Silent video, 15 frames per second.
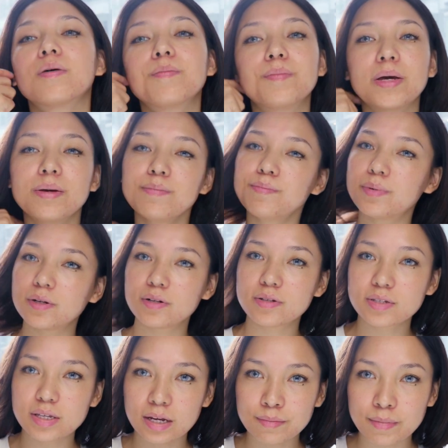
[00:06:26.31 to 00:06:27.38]

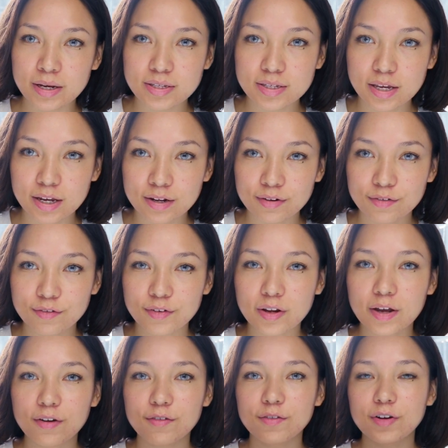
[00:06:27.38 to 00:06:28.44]
pimples in my skin
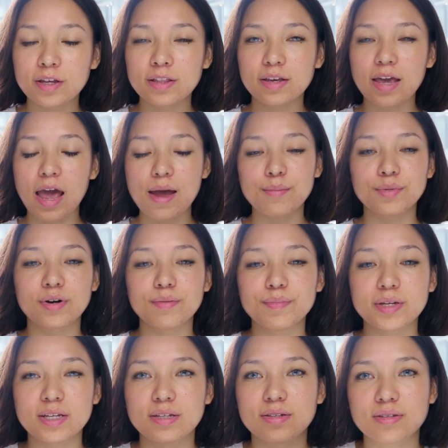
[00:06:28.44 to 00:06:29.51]
in the camera
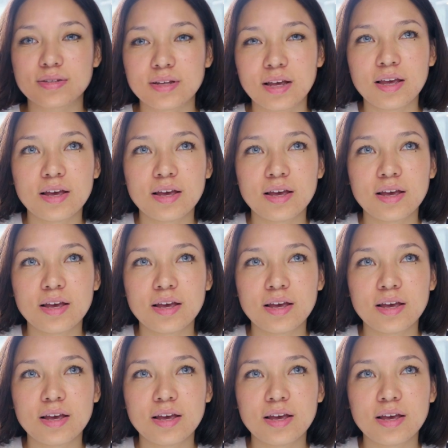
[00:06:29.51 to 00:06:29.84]
because